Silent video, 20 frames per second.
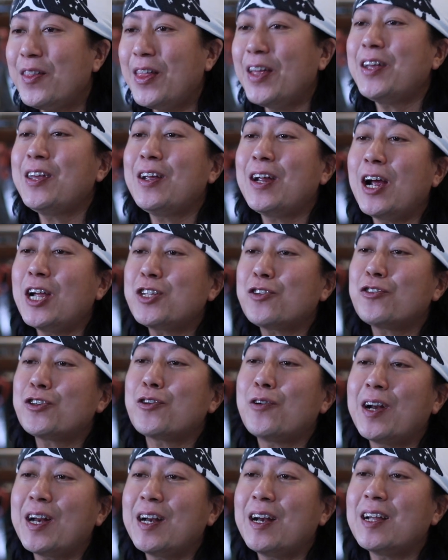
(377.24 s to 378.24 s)
thank you guys for
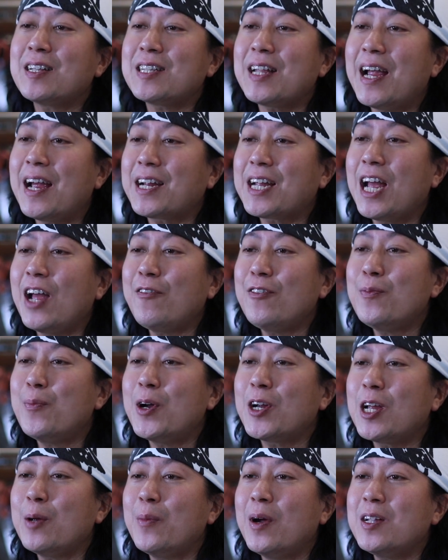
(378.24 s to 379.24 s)
joining us at Cafe
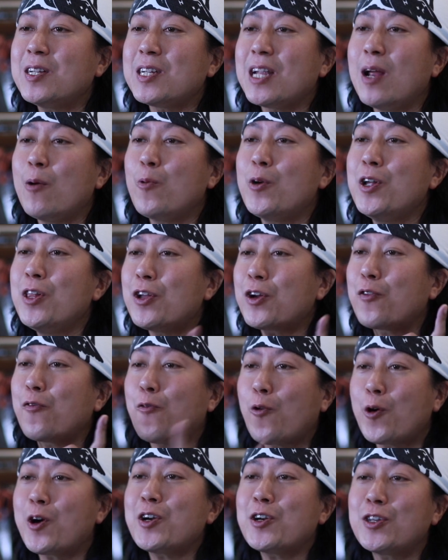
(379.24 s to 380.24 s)
Monkey Munch and we look
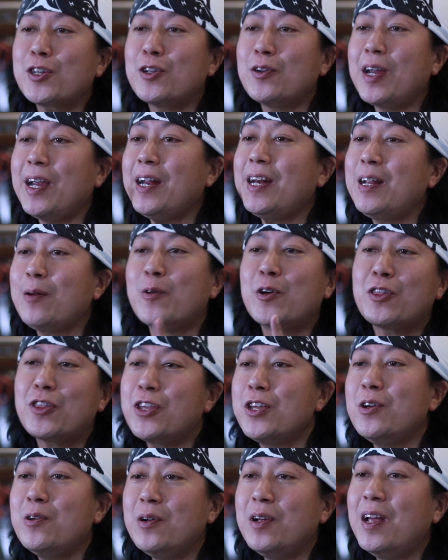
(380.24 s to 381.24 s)
forward to eating
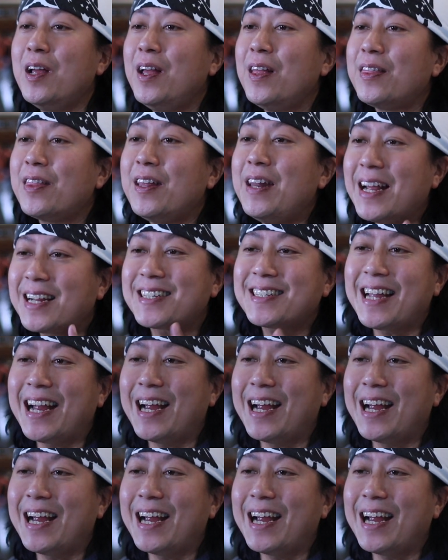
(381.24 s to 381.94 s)
with you the next